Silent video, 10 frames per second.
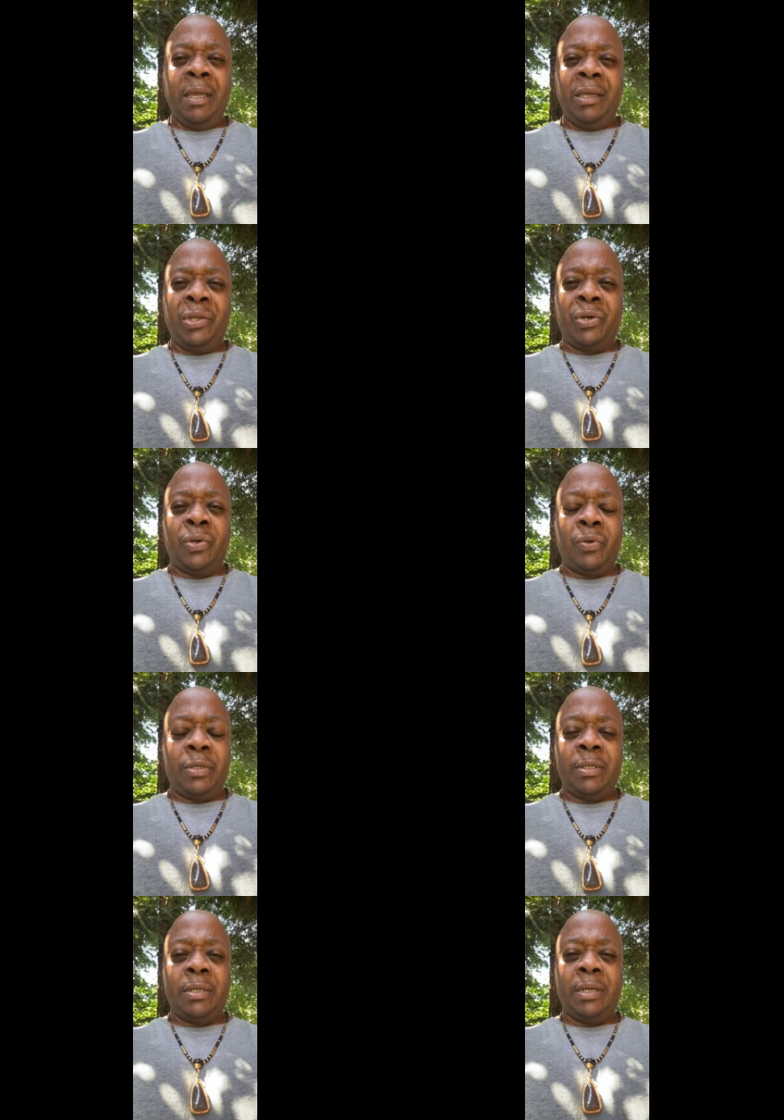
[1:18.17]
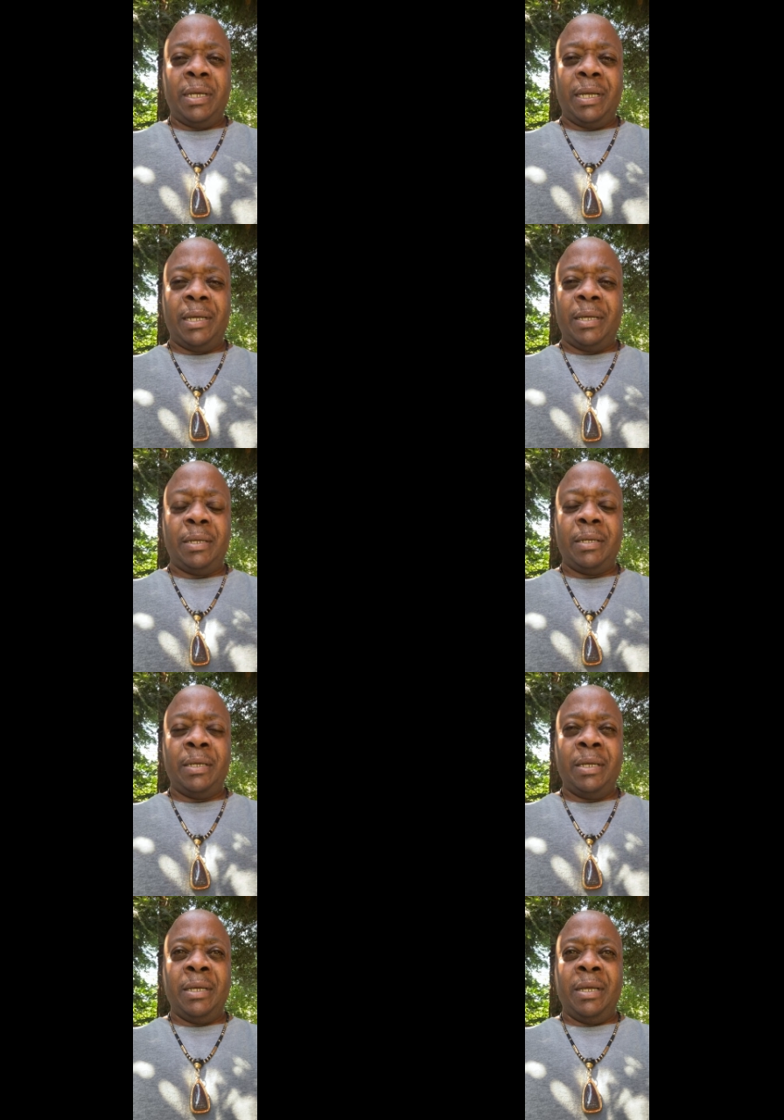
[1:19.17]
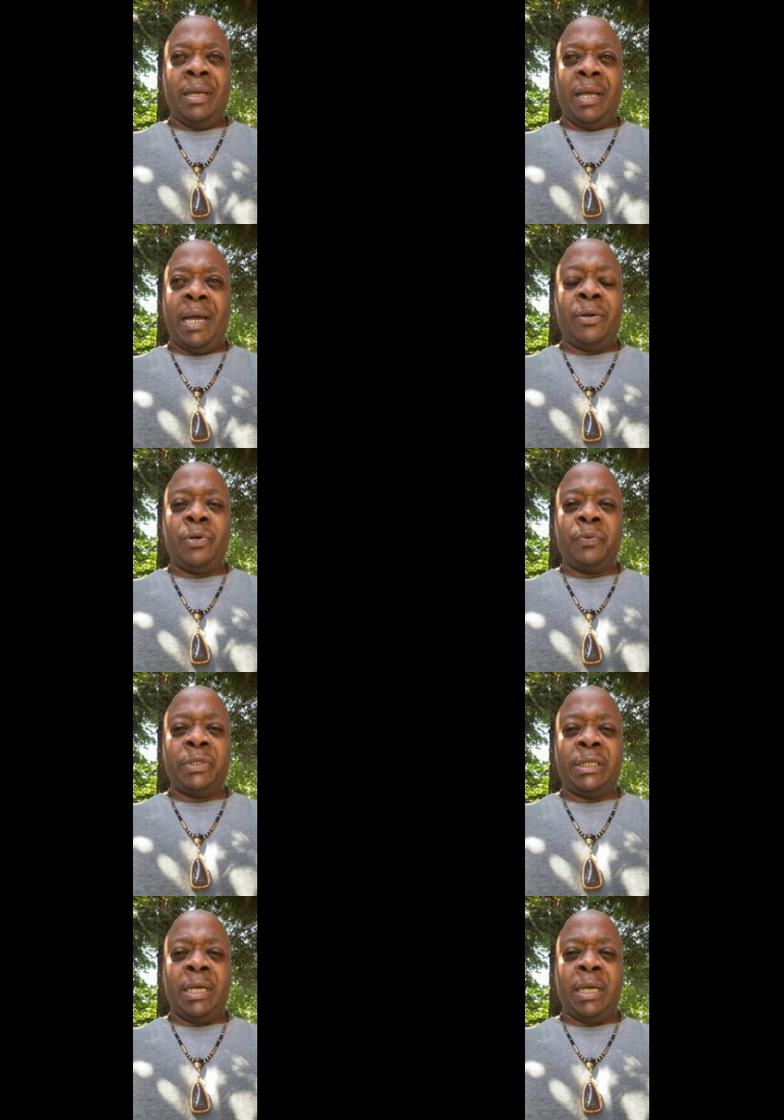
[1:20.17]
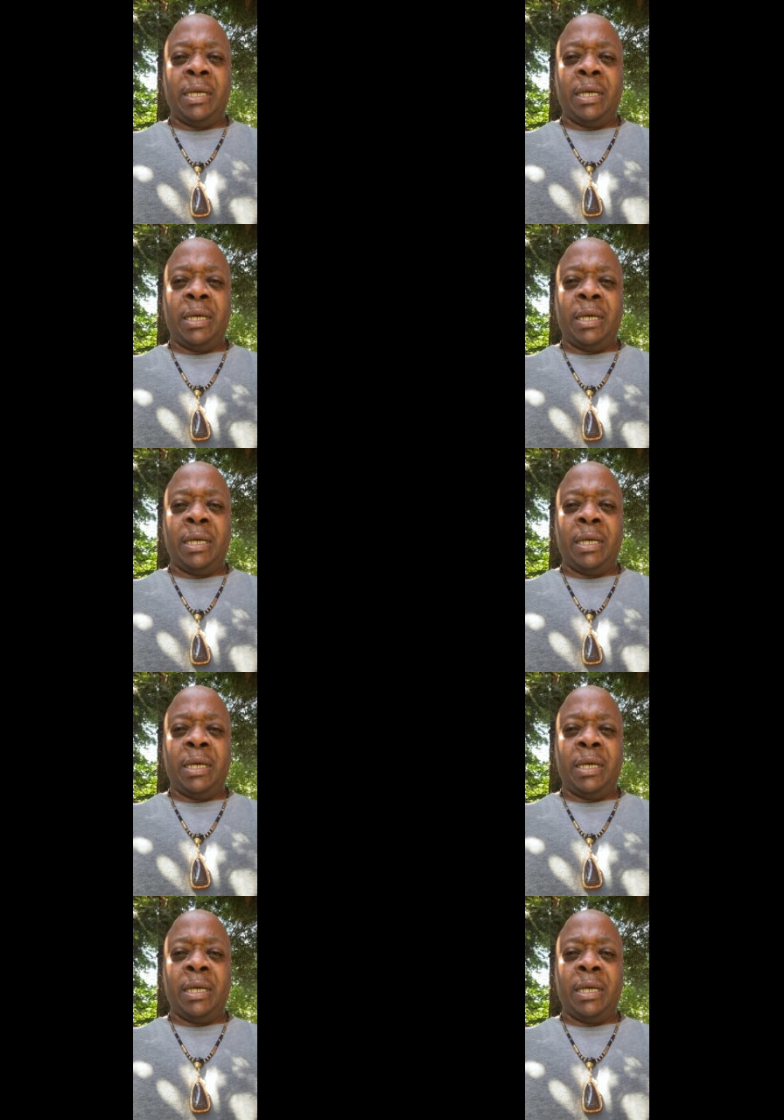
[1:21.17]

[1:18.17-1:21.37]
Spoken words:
know, I don't know what to say.